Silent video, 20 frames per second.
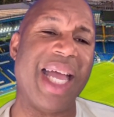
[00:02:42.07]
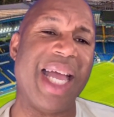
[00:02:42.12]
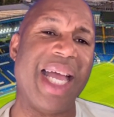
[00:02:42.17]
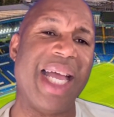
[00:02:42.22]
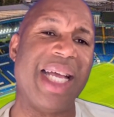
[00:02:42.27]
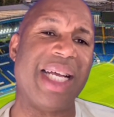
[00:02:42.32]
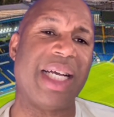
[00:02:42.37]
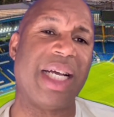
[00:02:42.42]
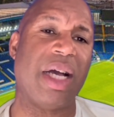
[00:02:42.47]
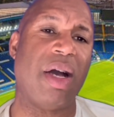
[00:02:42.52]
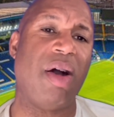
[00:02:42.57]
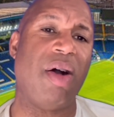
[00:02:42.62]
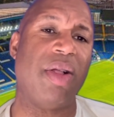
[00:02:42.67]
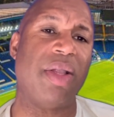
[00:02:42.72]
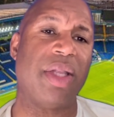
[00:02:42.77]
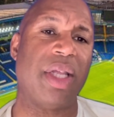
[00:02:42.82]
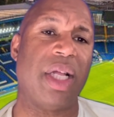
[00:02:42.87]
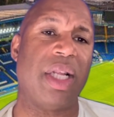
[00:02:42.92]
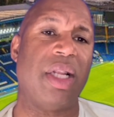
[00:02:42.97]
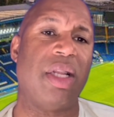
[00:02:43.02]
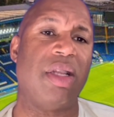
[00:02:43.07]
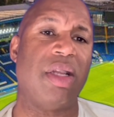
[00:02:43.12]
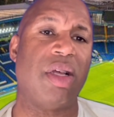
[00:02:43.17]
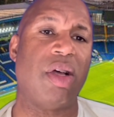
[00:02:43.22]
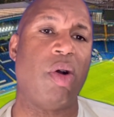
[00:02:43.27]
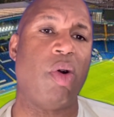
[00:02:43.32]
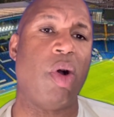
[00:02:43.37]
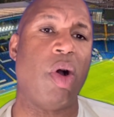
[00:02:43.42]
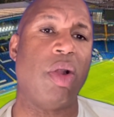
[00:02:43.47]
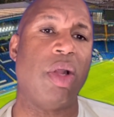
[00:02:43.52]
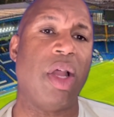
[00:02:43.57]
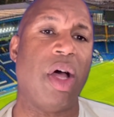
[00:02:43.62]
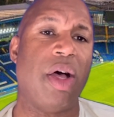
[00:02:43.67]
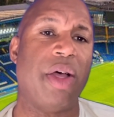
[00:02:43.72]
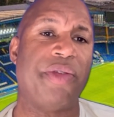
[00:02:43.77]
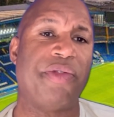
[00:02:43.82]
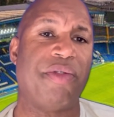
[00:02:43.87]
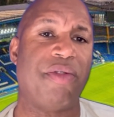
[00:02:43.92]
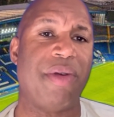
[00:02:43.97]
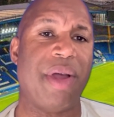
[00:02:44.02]
It can't
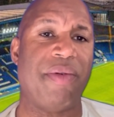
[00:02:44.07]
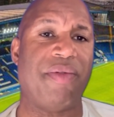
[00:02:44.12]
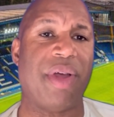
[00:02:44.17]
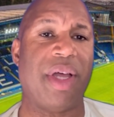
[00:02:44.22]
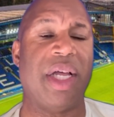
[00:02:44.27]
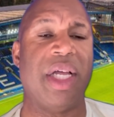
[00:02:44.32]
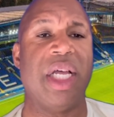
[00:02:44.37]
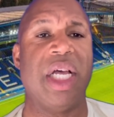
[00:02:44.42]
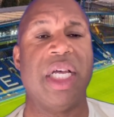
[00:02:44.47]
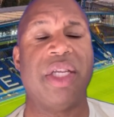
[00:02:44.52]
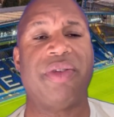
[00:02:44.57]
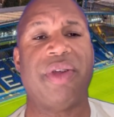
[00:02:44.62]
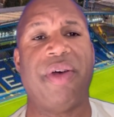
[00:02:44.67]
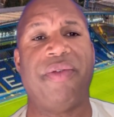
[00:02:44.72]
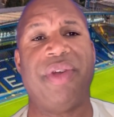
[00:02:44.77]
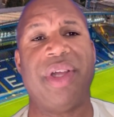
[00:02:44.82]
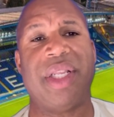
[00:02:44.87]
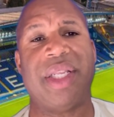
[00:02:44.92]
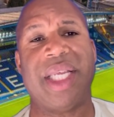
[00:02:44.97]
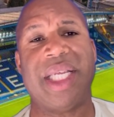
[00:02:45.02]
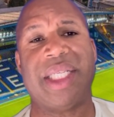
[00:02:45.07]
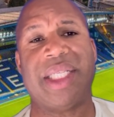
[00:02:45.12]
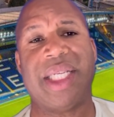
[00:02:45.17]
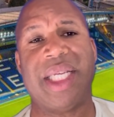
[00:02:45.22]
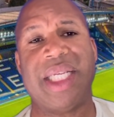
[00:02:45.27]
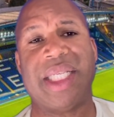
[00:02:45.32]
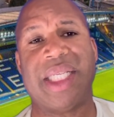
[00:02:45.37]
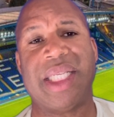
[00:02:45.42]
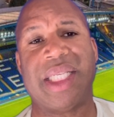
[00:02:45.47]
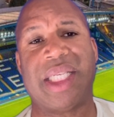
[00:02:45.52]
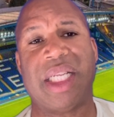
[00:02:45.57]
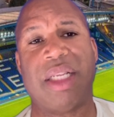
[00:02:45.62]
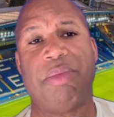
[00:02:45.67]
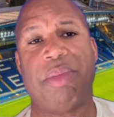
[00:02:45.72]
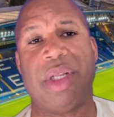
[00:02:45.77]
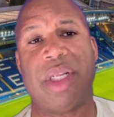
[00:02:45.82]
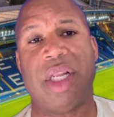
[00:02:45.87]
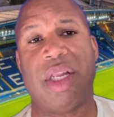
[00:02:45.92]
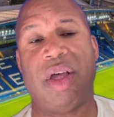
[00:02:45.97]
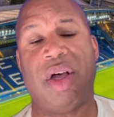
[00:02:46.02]
last forever. So I think this season is going to
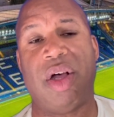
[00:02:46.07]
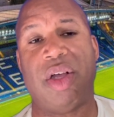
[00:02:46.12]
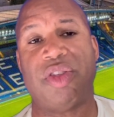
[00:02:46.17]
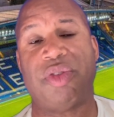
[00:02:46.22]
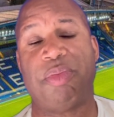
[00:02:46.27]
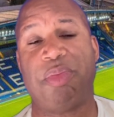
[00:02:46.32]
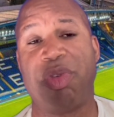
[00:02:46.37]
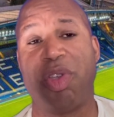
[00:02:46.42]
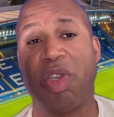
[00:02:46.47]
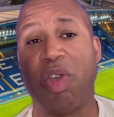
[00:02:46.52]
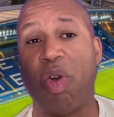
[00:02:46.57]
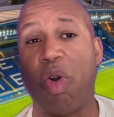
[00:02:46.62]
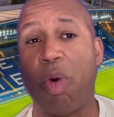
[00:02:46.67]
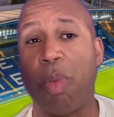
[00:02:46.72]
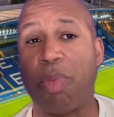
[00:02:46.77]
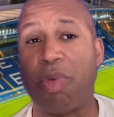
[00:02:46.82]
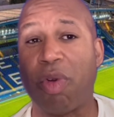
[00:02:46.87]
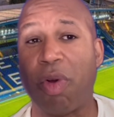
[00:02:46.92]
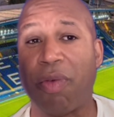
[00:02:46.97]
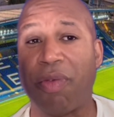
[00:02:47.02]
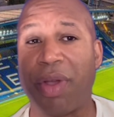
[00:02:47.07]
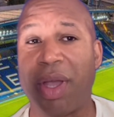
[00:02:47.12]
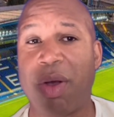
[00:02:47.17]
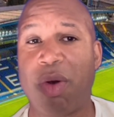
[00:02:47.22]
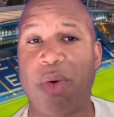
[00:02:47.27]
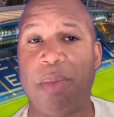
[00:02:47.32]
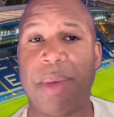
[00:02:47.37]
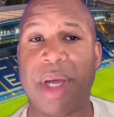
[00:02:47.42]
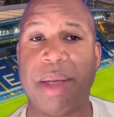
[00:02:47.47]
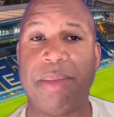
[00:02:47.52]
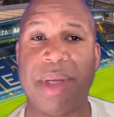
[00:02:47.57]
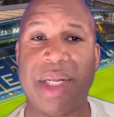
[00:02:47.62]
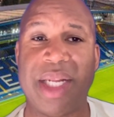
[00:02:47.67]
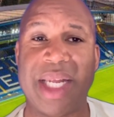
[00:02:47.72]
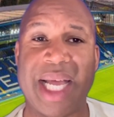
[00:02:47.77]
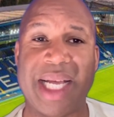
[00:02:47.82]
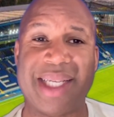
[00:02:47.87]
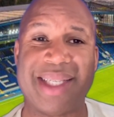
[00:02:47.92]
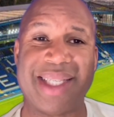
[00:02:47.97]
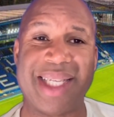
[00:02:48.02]
be the last pure profit, or maybe
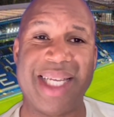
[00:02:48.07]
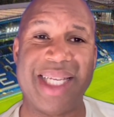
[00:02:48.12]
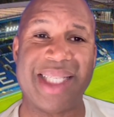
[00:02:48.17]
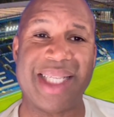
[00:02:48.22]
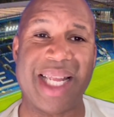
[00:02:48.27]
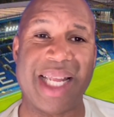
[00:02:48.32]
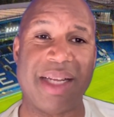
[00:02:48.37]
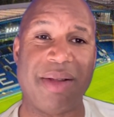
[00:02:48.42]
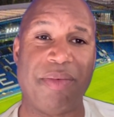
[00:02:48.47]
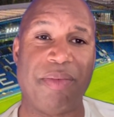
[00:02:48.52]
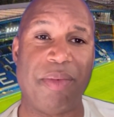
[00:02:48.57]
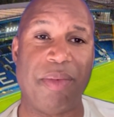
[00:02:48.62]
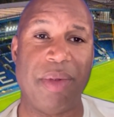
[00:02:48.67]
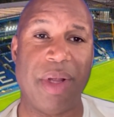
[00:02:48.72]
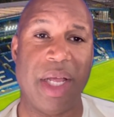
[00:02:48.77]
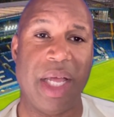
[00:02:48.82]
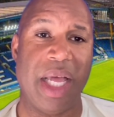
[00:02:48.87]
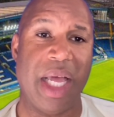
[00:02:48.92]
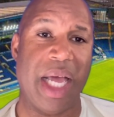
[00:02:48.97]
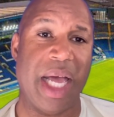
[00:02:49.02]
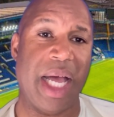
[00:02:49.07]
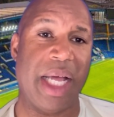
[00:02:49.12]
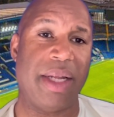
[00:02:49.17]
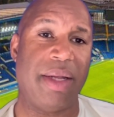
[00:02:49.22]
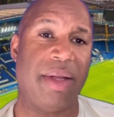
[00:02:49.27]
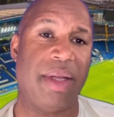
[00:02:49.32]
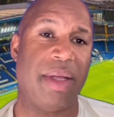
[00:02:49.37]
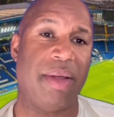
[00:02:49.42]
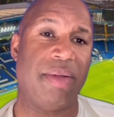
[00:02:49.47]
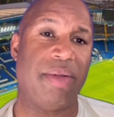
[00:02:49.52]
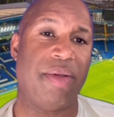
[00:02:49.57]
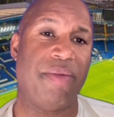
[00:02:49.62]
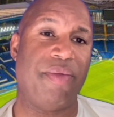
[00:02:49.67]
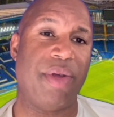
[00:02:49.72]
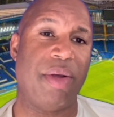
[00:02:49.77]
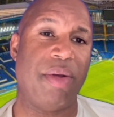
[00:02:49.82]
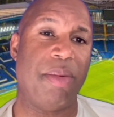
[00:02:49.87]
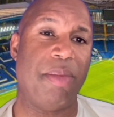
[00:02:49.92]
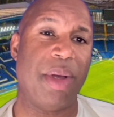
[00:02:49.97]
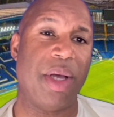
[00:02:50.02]
next season at the
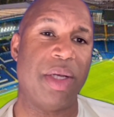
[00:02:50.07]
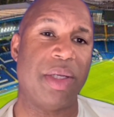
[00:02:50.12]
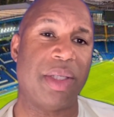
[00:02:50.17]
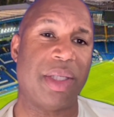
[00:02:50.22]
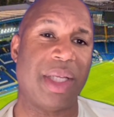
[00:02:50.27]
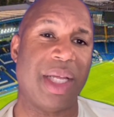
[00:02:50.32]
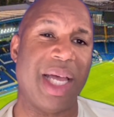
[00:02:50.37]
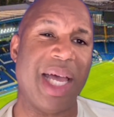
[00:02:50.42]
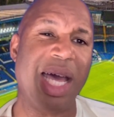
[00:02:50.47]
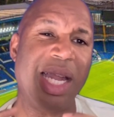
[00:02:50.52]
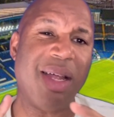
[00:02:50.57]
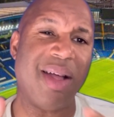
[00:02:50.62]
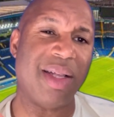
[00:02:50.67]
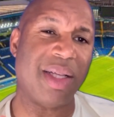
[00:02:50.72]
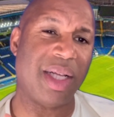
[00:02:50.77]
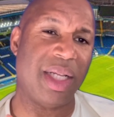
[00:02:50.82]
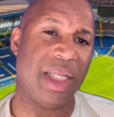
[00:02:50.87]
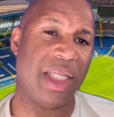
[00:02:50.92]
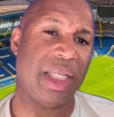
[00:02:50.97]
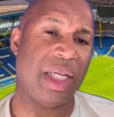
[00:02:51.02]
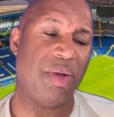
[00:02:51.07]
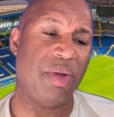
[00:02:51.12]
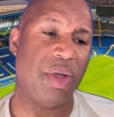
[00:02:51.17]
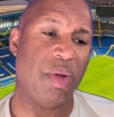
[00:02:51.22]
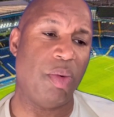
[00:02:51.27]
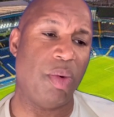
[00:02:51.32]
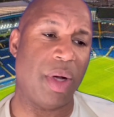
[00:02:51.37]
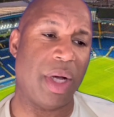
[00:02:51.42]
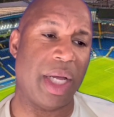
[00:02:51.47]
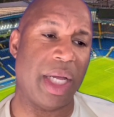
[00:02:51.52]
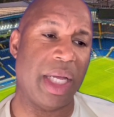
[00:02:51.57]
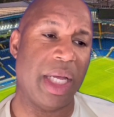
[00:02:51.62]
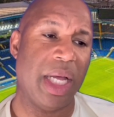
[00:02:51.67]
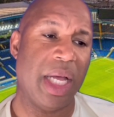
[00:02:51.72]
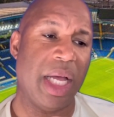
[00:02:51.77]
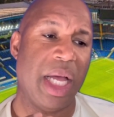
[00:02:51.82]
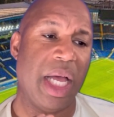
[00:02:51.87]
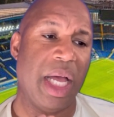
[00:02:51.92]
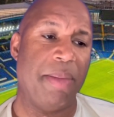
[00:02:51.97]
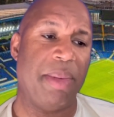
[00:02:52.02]
very most. And I'm going to tell you why.
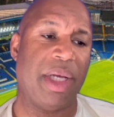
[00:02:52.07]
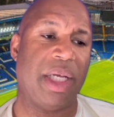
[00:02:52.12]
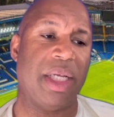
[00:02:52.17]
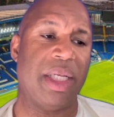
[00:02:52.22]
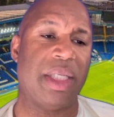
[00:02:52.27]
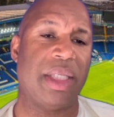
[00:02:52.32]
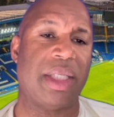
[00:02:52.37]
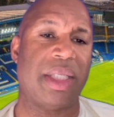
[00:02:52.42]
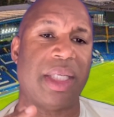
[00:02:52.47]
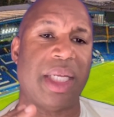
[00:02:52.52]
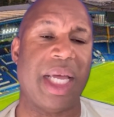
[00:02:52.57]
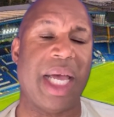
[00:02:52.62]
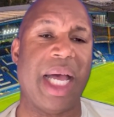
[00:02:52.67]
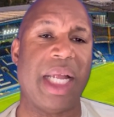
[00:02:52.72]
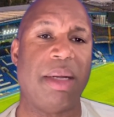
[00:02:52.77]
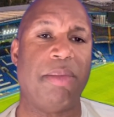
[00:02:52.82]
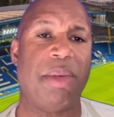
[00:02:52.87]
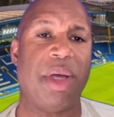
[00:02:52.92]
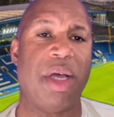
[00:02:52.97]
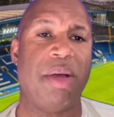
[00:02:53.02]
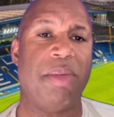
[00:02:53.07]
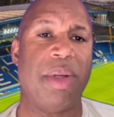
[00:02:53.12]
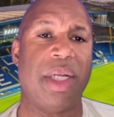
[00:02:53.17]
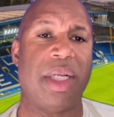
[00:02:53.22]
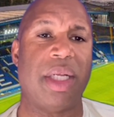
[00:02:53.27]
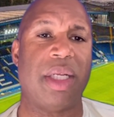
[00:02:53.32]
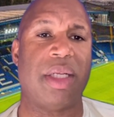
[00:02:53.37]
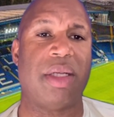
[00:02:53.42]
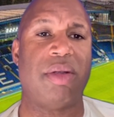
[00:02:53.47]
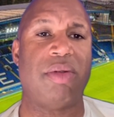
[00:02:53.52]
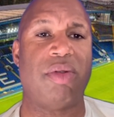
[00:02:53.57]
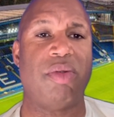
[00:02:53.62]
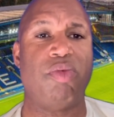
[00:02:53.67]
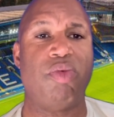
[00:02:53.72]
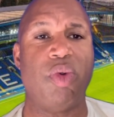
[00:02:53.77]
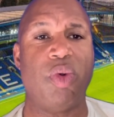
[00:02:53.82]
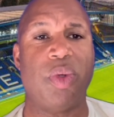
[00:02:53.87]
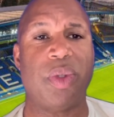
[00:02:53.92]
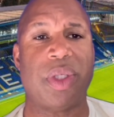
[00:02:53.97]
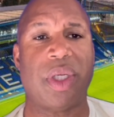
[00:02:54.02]
Because at the moment, the
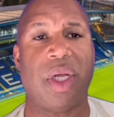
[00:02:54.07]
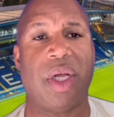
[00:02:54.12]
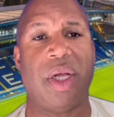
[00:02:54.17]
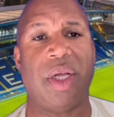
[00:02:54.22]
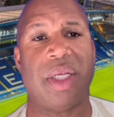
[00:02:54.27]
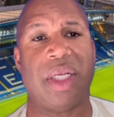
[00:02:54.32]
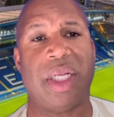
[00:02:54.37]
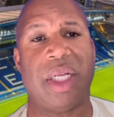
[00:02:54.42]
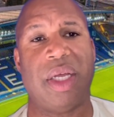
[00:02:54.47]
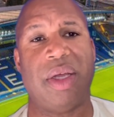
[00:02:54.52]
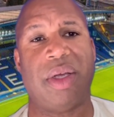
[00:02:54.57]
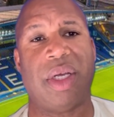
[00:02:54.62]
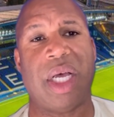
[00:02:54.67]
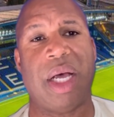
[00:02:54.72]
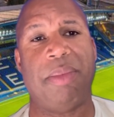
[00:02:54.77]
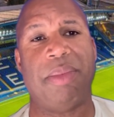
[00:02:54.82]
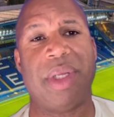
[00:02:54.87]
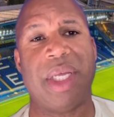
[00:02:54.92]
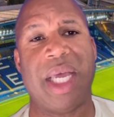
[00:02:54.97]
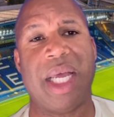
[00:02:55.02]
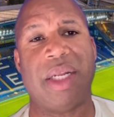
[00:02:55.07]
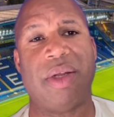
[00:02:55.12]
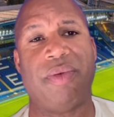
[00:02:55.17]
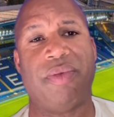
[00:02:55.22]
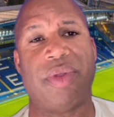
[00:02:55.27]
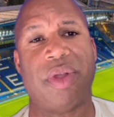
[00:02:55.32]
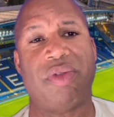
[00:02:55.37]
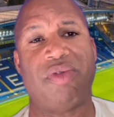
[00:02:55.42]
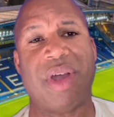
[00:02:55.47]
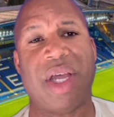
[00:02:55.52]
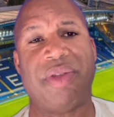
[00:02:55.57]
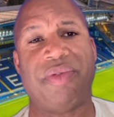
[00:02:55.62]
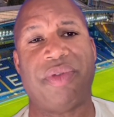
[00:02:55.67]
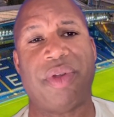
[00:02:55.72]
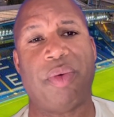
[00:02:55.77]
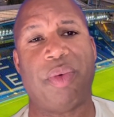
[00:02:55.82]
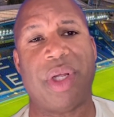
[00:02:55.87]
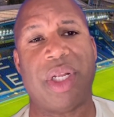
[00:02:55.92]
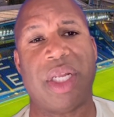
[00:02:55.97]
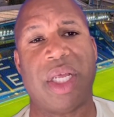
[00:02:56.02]
rules are, you know, come the end of the
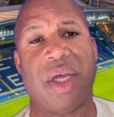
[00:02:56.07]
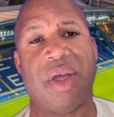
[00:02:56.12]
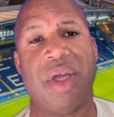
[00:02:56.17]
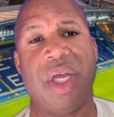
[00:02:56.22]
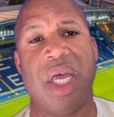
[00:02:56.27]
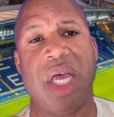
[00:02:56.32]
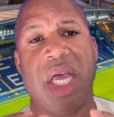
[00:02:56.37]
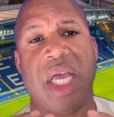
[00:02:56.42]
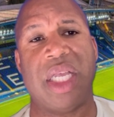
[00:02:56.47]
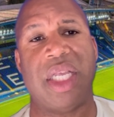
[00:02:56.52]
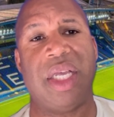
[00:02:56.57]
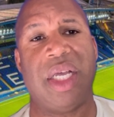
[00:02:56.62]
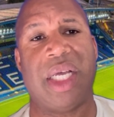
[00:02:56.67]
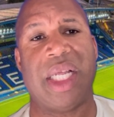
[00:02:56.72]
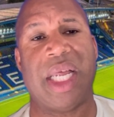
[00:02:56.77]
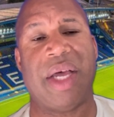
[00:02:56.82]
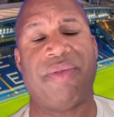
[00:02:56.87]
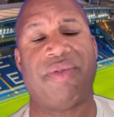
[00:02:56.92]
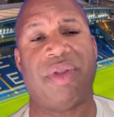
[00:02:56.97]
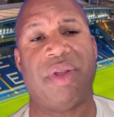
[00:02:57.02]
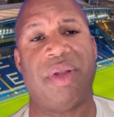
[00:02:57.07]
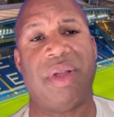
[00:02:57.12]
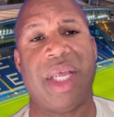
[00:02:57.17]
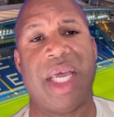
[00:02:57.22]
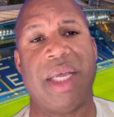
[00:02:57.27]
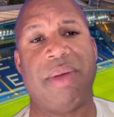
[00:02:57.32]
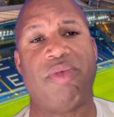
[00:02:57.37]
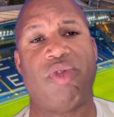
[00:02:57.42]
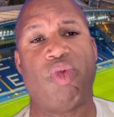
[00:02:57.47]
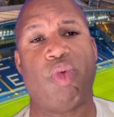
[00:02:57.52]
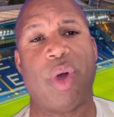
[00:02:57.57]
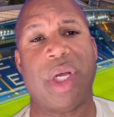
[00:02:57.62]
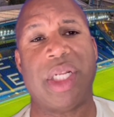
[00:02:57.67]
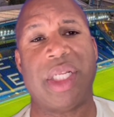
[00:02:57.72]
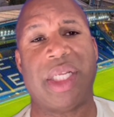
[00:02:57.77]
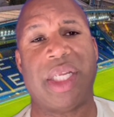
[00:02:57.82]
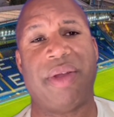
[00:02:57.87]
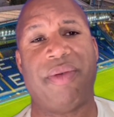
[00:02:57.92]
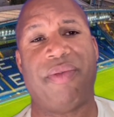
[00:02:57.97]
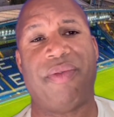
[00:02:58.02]
transfer window, you're going to have to name
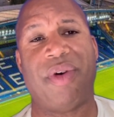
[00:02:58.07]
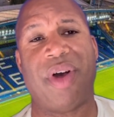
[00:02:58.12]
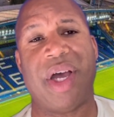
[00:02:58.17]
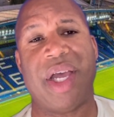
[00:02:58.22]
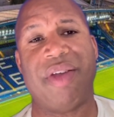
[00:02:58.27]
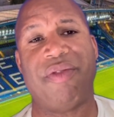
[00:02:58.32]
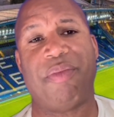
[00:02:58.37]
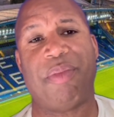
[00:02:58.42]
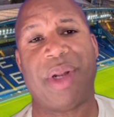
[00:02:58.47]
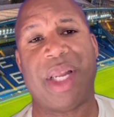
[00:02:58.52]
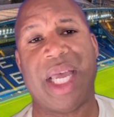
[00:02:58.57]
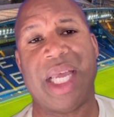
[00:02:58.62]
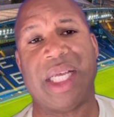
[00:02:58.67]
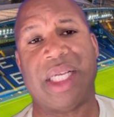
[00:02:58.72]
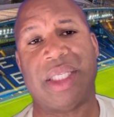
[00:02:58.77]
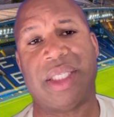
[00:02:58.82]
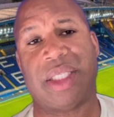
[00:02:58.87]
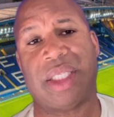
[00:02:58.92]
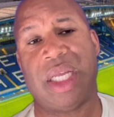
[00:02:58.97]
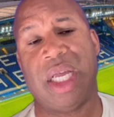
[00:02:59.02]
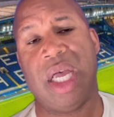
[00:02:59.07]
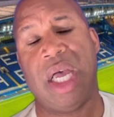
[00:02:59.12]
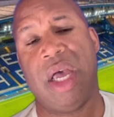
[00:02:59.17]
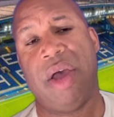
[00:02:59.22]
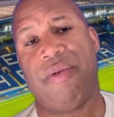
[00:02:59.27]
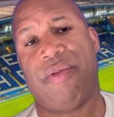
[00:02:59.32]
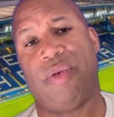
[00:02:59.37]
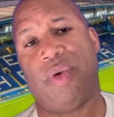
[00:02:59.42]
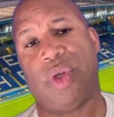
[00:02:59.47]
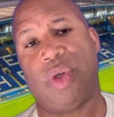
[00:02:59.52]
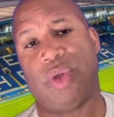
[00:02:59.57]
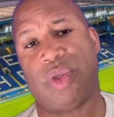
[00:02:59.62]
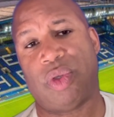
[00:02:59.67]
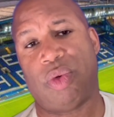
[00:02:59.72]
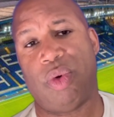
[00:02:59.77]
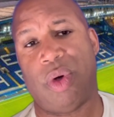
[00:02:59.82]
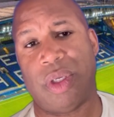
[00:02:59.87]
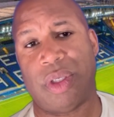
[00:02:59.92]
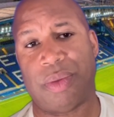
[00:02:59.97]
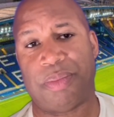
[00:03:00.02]
25 players for your
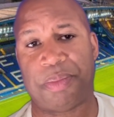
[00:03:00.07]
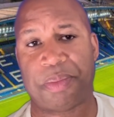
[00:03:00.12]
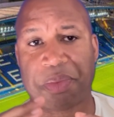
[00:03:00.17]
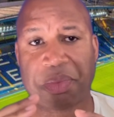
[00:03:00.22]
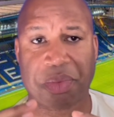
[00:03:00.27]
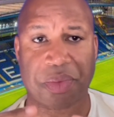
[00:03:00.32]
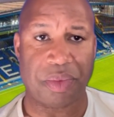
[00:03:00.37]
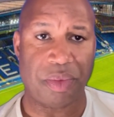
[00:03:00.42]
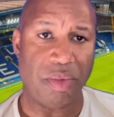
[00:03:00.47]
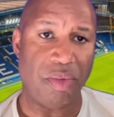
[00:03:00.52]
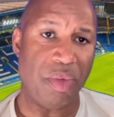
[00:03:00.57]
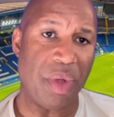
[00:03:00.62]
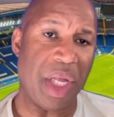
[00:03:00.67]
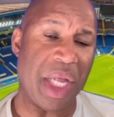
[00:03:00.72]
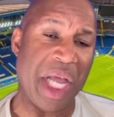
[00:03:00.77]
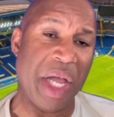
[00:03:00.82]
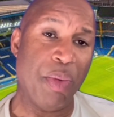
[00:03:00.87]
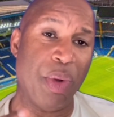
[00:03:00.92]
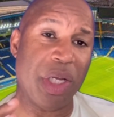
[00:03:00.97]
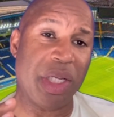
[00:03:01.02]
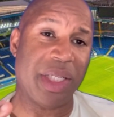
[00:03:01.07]
squad, in which